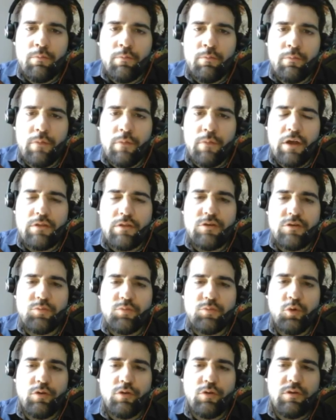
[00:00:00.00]
At this
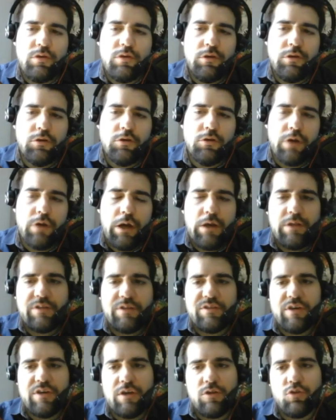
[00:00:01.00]
point here, I
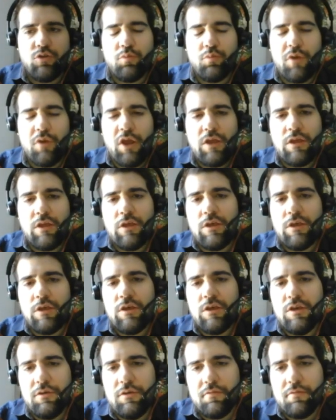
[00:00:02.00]
decided to play
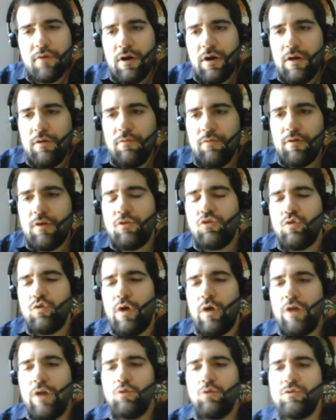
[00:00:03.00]
e5 and
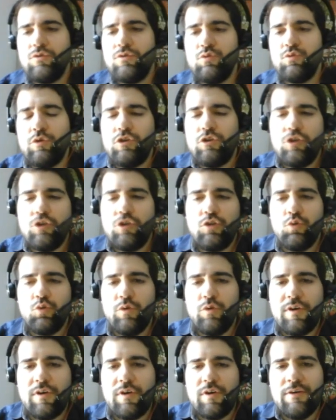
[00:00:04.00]
try to switch
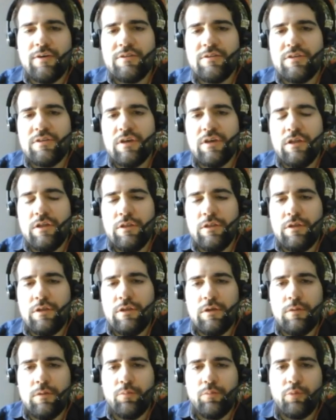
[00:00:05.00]
into a King's
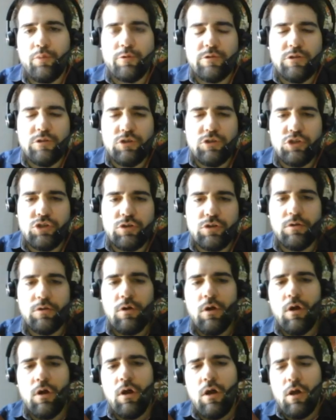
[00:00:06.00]
Indian position.
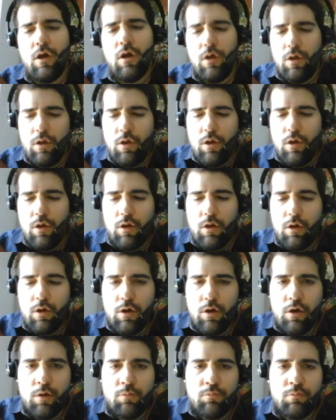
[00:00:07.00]

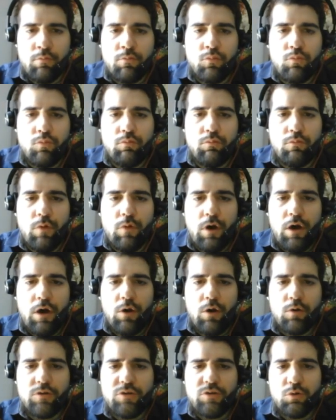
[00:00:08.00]
Um,
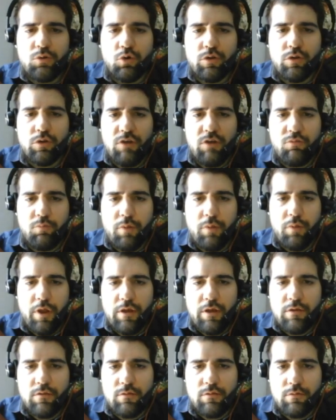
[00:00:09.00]
I also could have
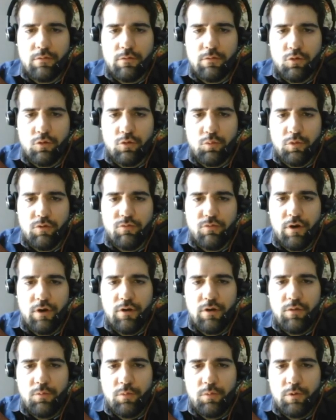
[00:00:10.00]
played not
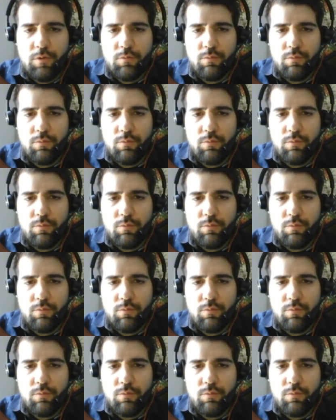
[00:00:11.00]
b5, but